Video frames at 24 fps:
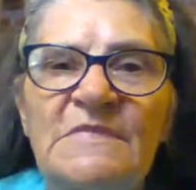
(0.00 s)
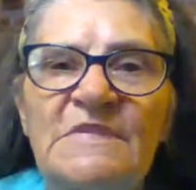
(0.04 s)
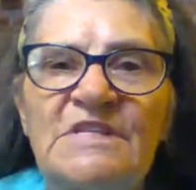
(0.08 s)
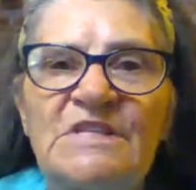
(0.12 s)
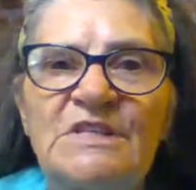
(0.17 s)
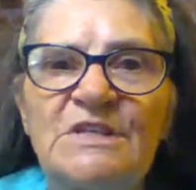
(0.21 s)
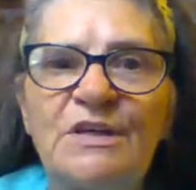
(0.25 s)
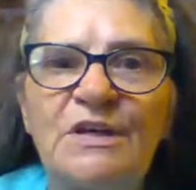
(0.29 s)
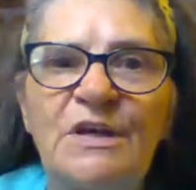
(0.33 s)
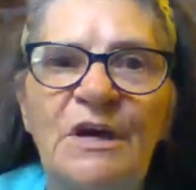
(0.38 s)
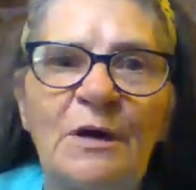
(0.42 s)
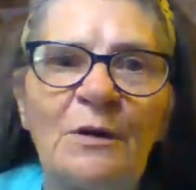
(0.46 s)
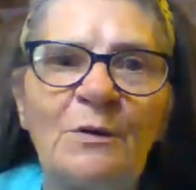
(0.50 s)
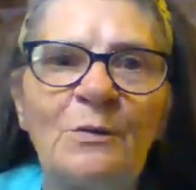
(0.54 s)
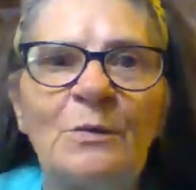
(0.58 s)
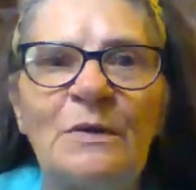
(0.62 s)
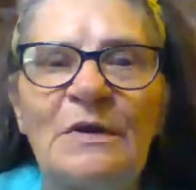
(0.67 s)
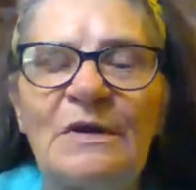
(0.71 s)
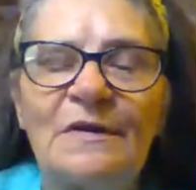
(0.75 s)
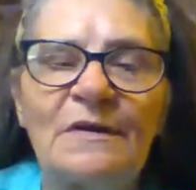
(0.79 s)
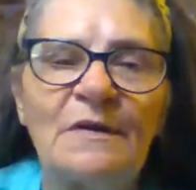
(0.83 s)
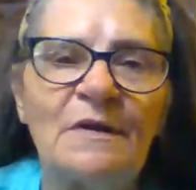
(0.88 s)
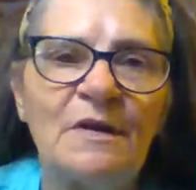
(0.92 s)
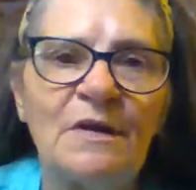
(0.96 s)
to go
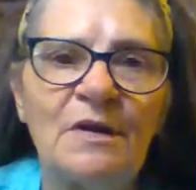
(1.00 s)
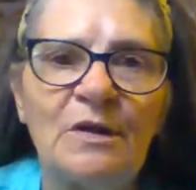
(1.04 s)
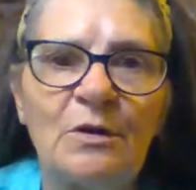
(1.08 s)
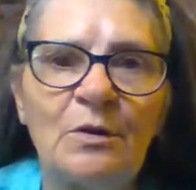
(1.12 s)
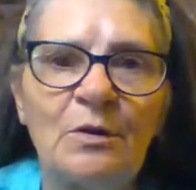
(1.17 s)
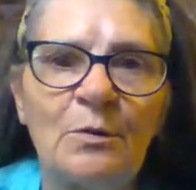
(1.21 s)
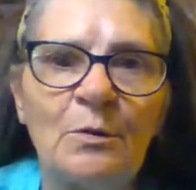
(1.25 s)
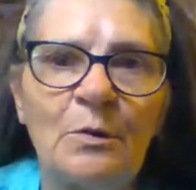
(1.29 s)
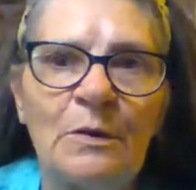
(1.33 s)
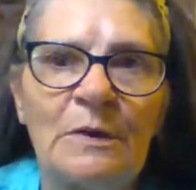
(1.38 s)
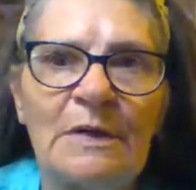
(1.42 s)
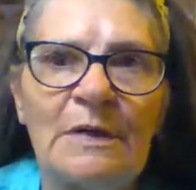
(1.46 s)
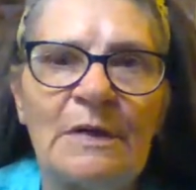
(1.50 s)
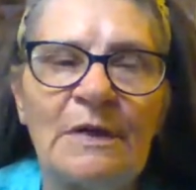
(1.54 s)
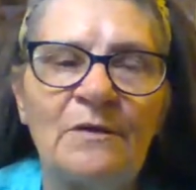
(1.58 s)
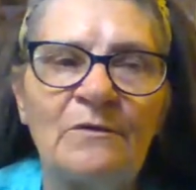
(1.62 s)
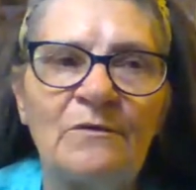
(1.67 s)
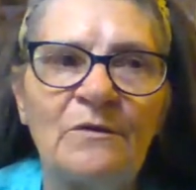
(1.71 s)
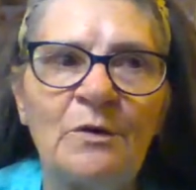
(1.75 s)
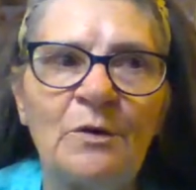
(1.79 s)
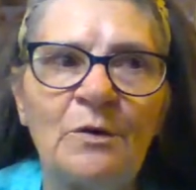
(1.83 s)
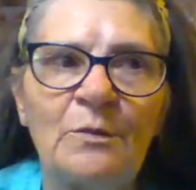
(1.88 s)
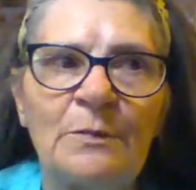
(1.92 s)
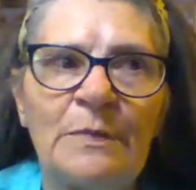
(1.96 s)
with it or
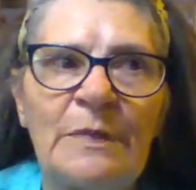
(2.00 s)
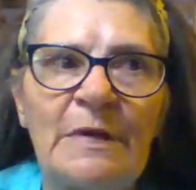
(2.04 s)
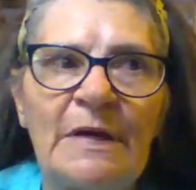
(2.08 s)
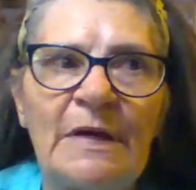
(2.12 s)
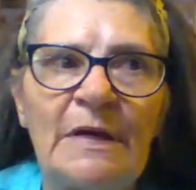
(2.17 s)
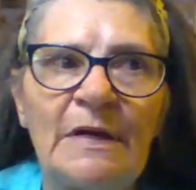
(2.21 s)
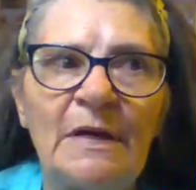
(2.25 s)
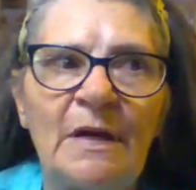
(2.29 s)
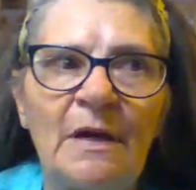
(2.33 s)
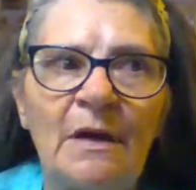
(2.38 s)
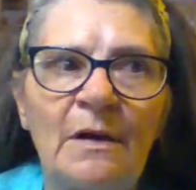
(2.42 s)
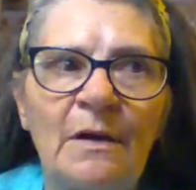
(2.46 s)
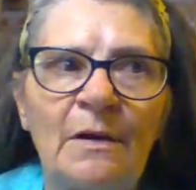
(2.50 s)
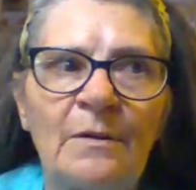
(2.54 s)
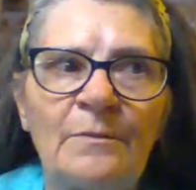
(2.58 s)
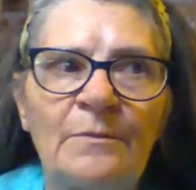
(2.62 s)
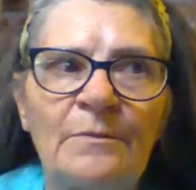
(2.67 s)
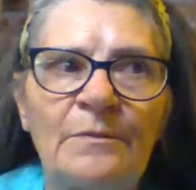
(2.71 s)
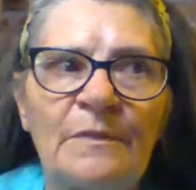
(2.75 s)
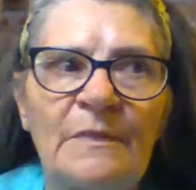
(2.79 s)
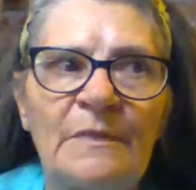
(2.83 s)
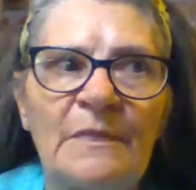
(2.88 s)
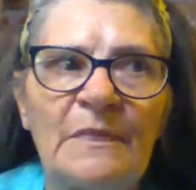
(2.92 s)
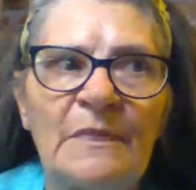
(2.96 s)
whatever, but
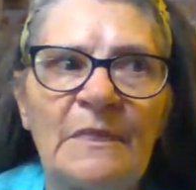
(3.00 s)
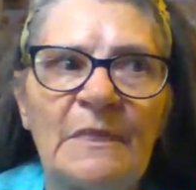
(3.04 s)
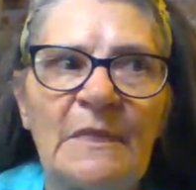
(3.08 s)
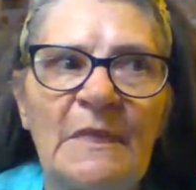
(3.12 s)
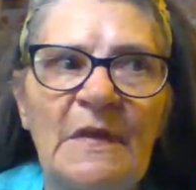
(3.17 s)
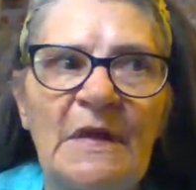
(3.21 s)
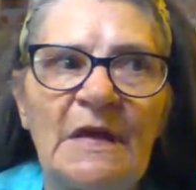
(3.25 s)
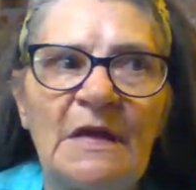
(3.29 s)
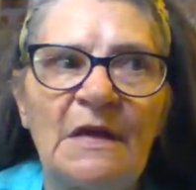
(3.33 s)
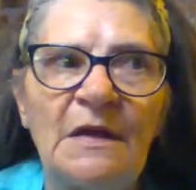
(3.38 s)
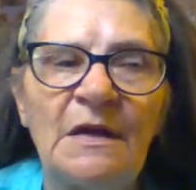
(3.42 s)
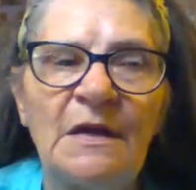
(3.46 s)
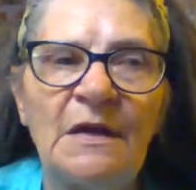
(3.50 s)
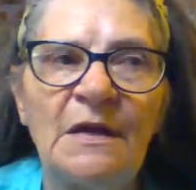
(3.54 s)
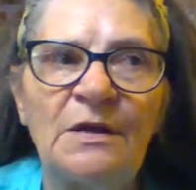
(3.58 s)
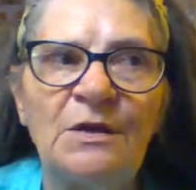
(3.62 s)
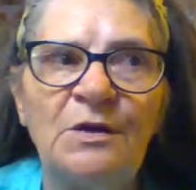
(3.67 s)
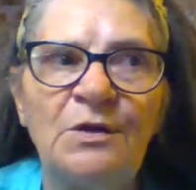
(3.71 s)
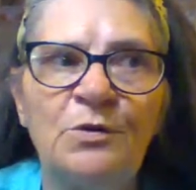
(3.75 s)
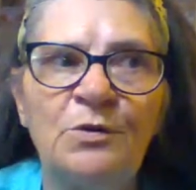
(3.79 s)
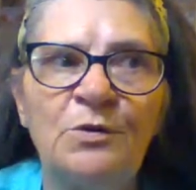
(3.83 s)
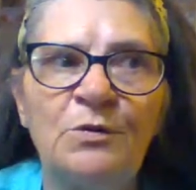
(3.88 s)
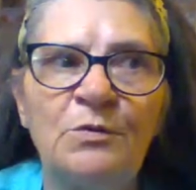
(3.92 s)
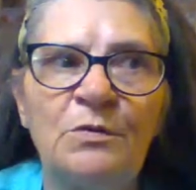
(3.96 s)
um
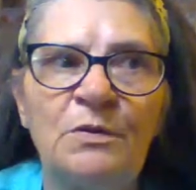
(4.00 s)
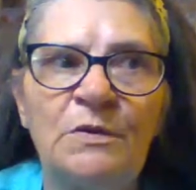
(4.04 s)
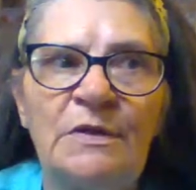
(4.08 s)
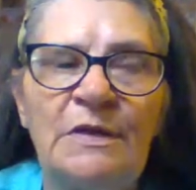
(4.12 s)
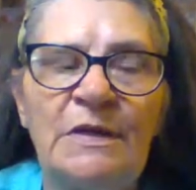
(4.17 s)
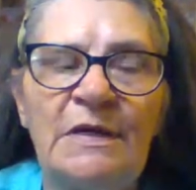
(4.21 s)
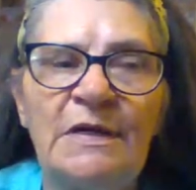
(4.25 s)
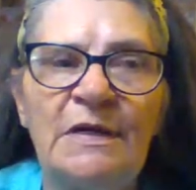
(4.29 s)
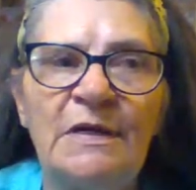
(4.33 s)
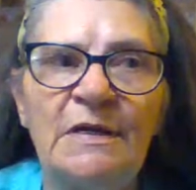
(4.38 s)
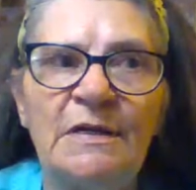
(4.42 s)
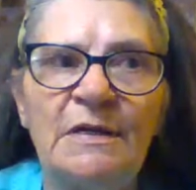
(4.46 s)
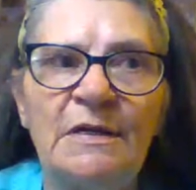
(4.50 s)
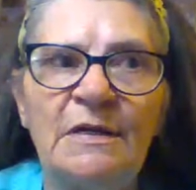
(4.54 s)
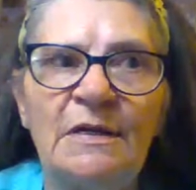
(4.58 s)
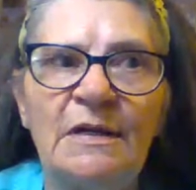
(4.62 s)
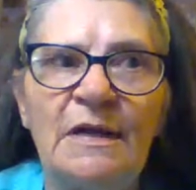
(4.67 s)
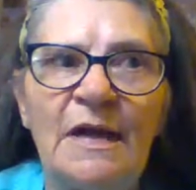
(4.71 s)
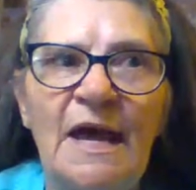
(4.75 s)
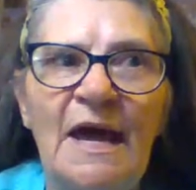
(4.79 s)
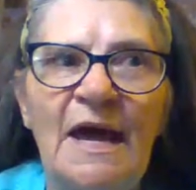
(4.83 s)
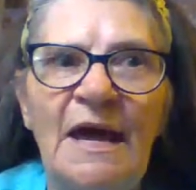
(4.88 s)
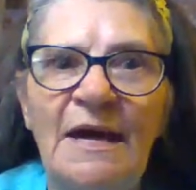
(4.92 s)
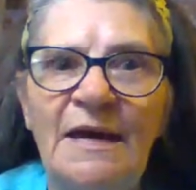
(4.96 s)
and you get
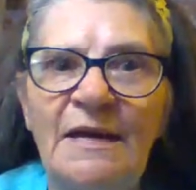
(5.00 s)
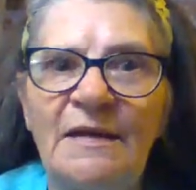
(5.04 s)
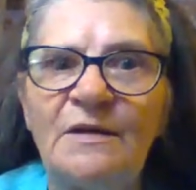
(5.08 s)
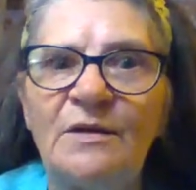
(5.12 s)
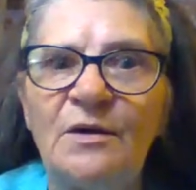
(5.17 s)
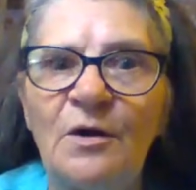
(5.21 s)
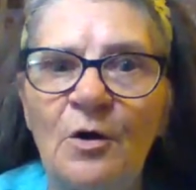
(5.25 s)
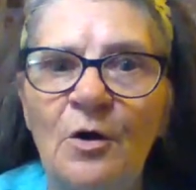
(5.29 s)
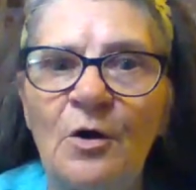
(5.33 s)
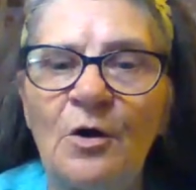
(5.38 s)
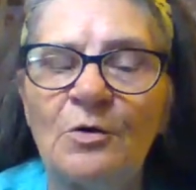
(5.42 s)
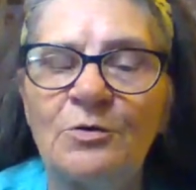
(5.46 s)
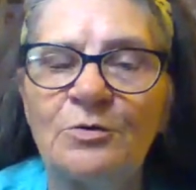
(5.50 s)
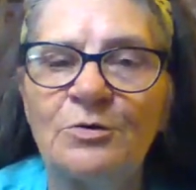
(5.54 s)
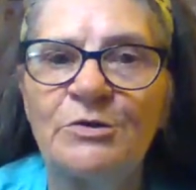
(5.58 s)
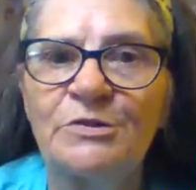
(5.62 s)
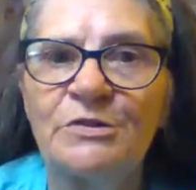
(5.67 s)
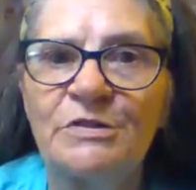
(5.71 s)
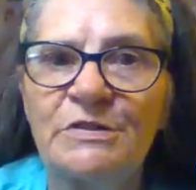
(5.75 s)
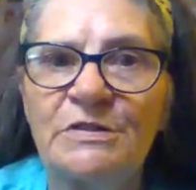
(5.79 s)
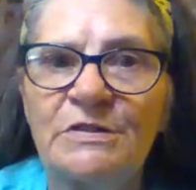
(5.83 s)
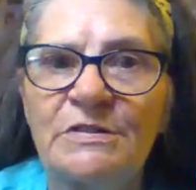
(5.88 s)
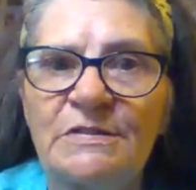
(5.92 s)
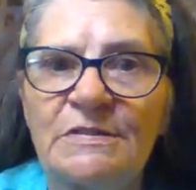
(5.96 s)
eight
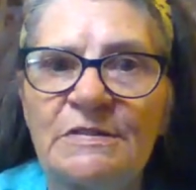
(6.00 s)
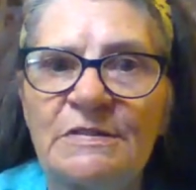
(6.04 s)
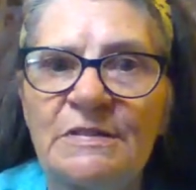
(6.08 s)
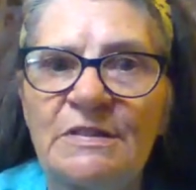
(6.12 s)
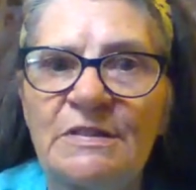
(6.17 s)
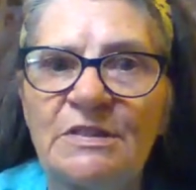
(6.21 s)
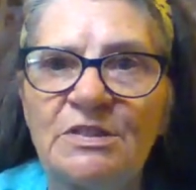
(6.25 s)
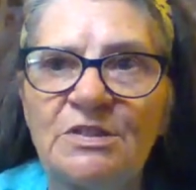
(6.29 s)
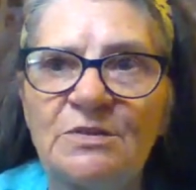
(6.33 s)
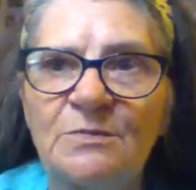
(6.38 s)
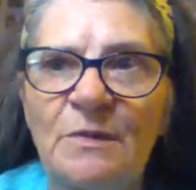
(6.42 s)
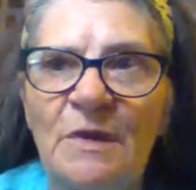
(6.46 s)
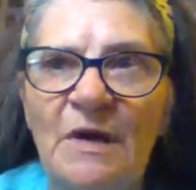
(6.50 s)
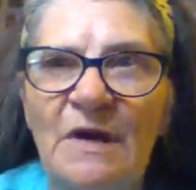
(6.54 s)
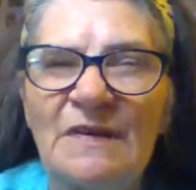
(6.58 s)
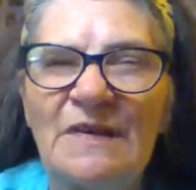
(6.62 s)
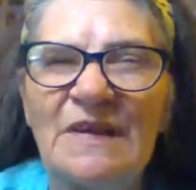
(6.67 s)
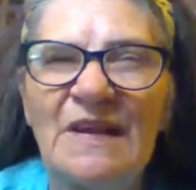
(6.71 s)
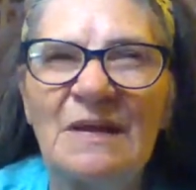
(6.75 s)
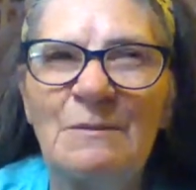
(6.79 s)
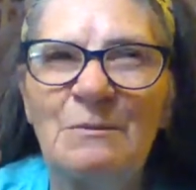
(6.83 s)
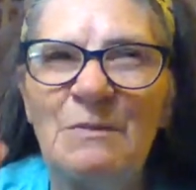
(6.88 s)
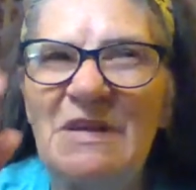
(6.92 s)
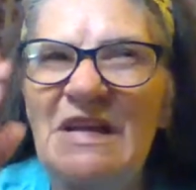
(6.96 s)
cartridges each month.
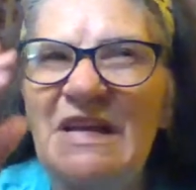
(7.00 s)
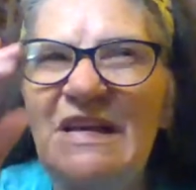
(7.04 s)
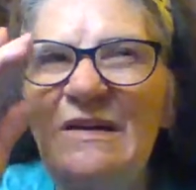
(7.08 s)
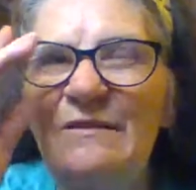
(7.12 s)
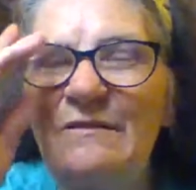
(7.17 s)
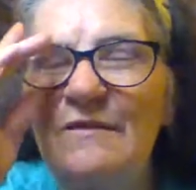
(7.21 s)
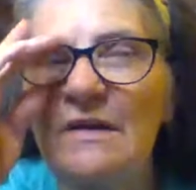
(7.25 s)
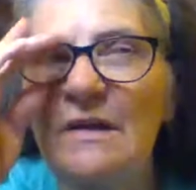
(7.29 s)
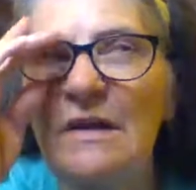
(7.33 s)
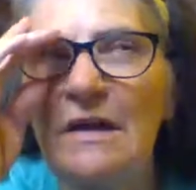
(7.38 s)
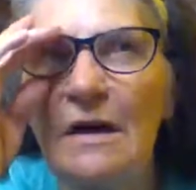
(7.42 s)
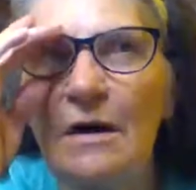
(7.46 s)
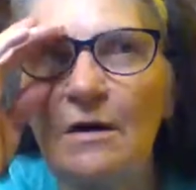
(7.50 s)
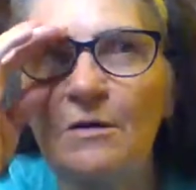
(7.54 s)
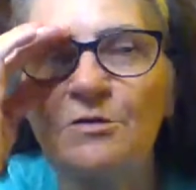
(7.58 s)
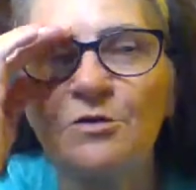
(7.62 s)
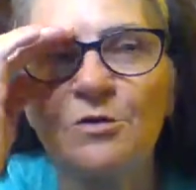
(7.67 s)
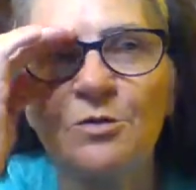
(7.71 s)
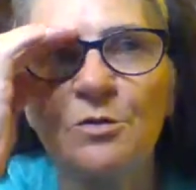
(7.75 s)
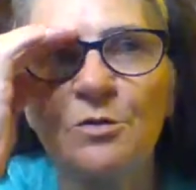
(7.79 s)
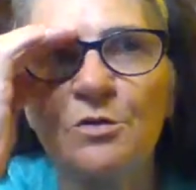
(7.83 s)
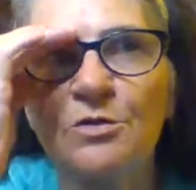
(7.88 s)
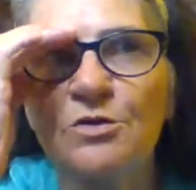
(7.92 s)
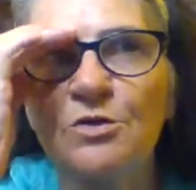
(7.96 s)
I believe the
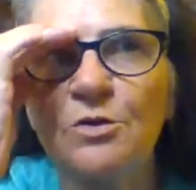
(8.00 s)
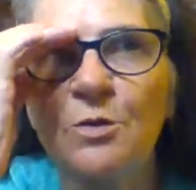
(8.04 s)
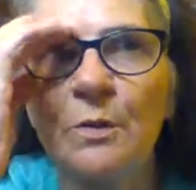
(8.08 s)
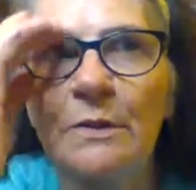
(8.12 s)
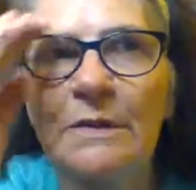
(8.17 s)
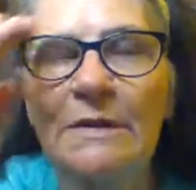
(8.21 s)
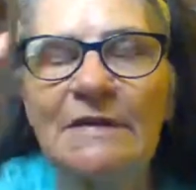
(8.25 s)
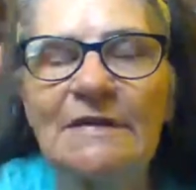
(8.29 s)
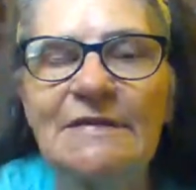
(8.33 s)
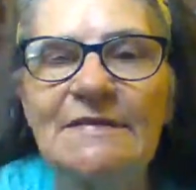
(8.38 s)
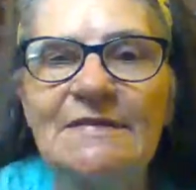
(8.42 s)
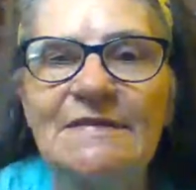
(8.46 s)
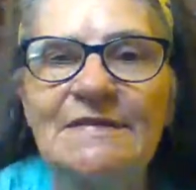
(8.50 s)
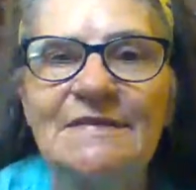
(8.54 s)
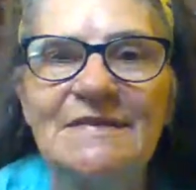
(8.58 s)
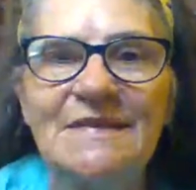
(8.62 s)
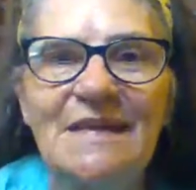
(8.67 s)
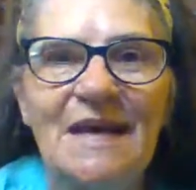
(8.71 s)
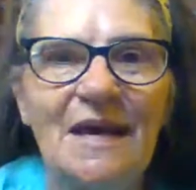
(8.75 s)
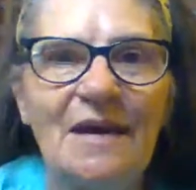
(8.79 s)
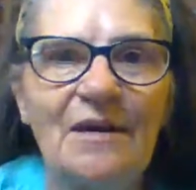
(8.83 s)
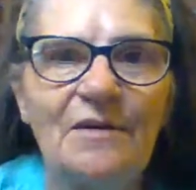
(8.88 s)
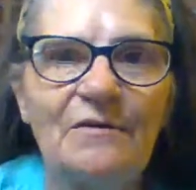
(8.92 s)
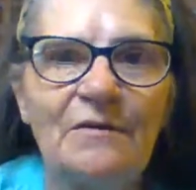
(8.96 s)
cost was
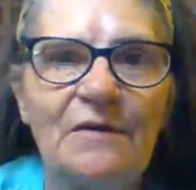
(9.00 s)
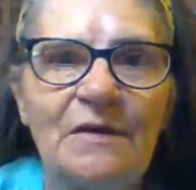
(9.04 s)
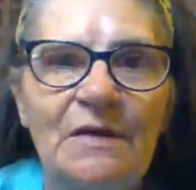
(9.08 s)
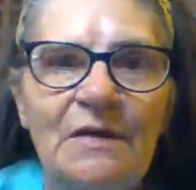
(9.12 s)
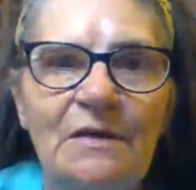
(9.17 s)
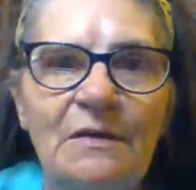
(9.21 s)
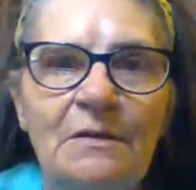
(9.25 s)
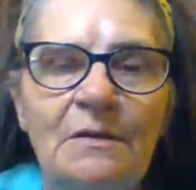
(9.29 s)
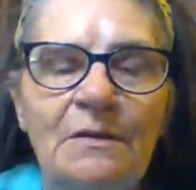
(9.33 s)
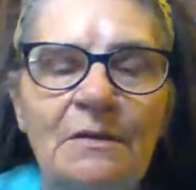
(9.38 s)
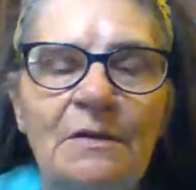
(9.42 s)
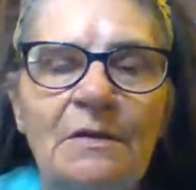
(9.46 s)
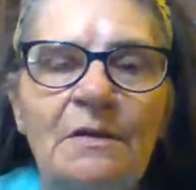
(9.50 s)
twenty-seven,